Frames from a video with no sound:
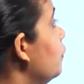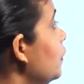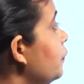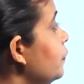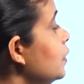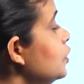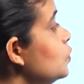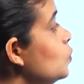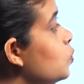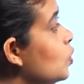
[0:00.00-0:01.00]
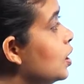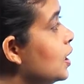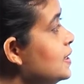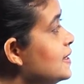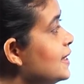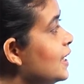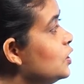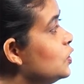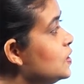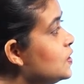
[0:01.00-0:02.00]
Refer to words
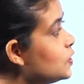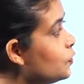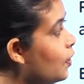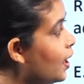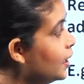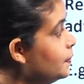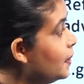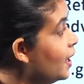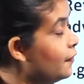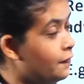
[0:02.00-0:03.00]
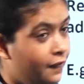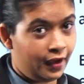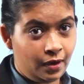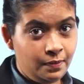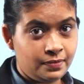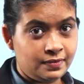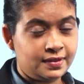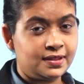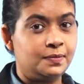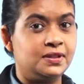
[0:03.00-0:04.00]
that describe a verb.
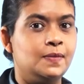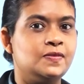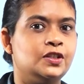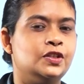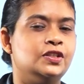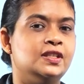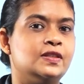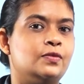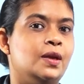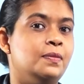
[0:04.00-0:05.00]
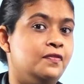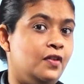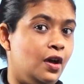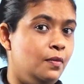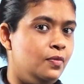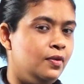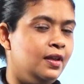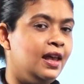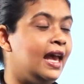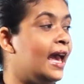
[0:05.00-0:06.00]
Sometimes it could describe a verb,
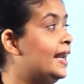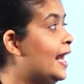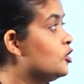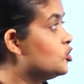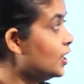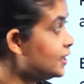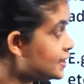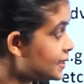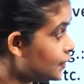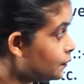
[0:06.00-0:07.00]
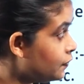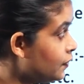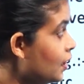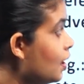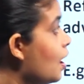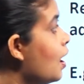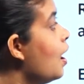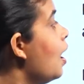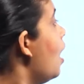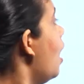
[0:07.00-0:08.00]
an adjective,
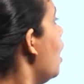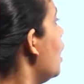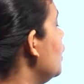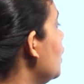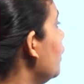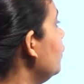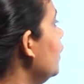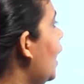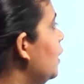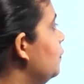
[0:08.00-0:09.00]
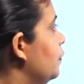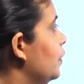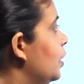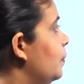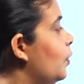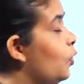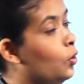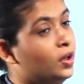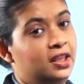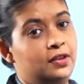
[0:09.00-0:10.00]
another adverb,
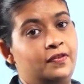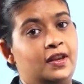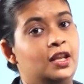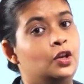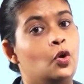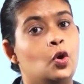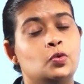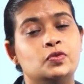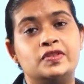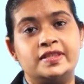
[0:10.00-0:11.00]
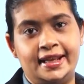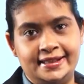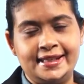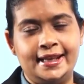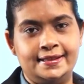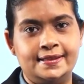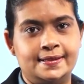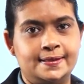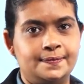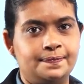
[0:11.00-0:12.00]
or even a whole sentence.
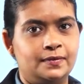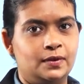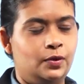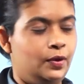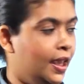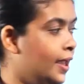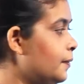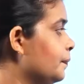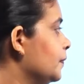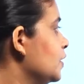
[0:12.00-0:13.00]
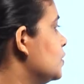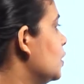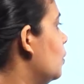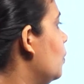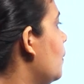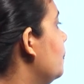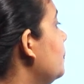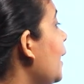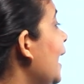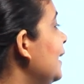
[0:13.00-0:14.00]
Okay? So,
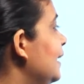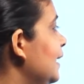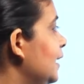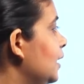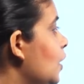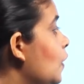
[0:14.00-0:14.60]
badly,